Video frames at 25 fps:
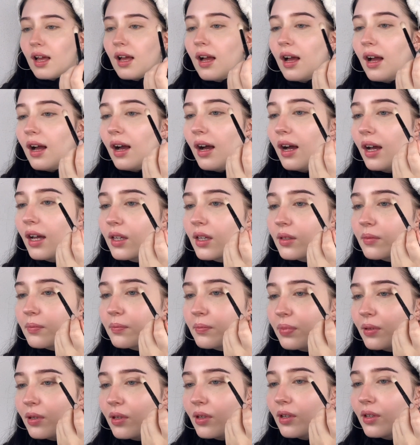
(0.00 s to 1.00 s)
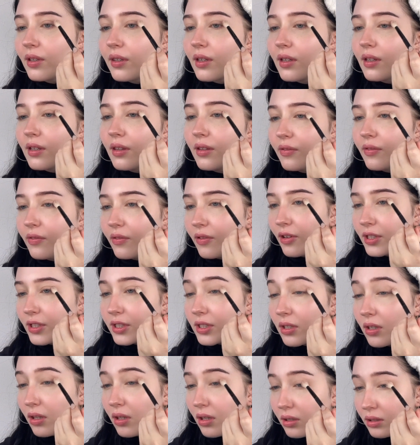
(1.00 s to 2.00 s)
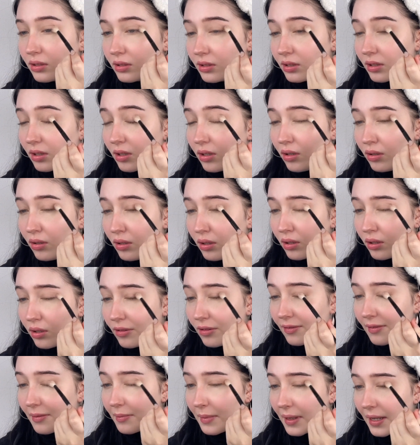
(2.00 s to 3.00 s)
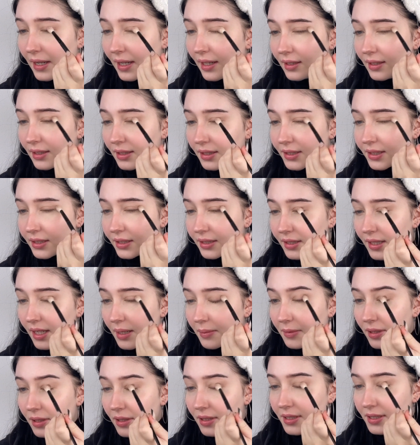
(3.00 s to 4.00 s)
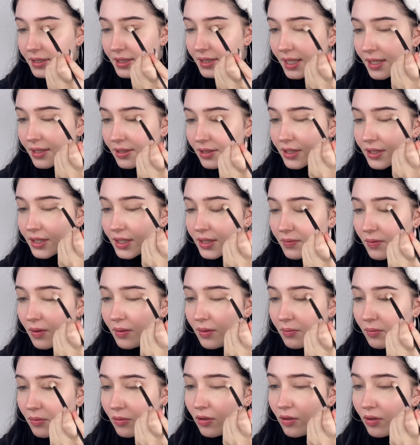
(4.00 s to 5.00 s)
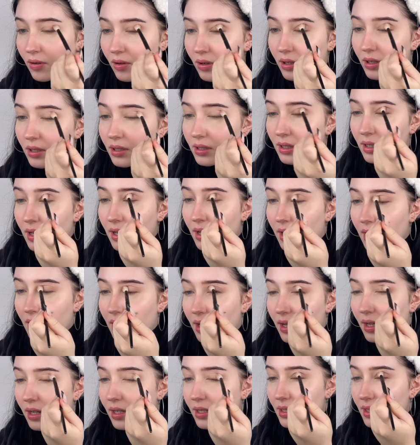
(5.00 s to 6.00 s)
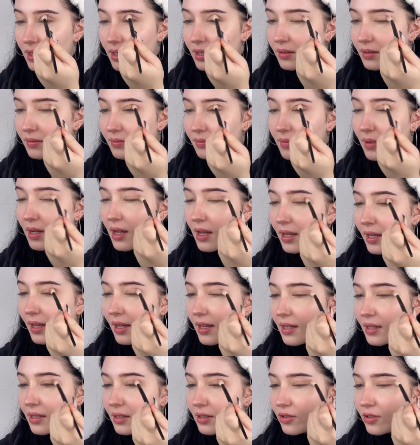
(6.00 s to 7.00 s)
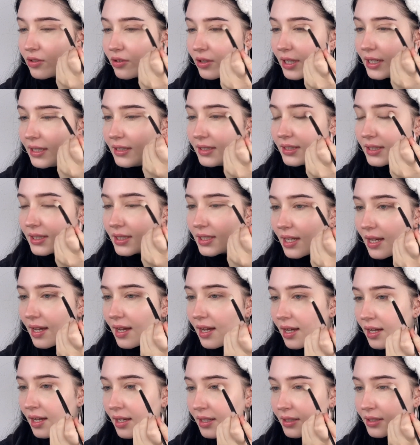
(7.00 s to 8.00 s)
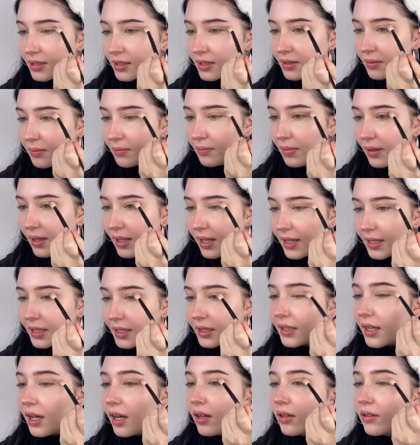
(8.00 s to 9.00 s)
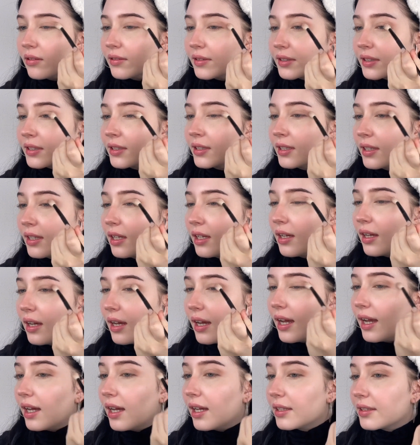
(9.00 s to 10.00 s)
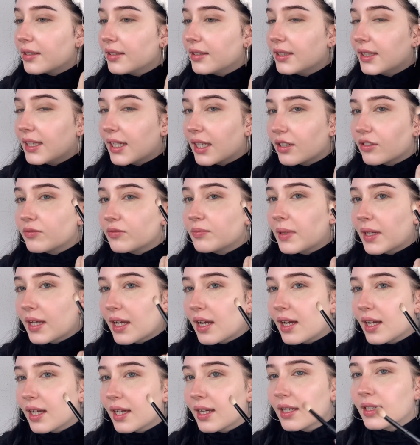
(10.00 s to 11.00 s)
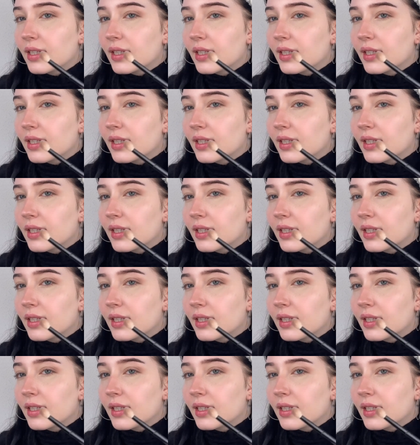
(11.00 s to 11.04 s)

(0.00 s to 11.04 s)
I put the first color all over my eyelid and I'm gonna center this one more in my crease and blend it out at the end of my eye.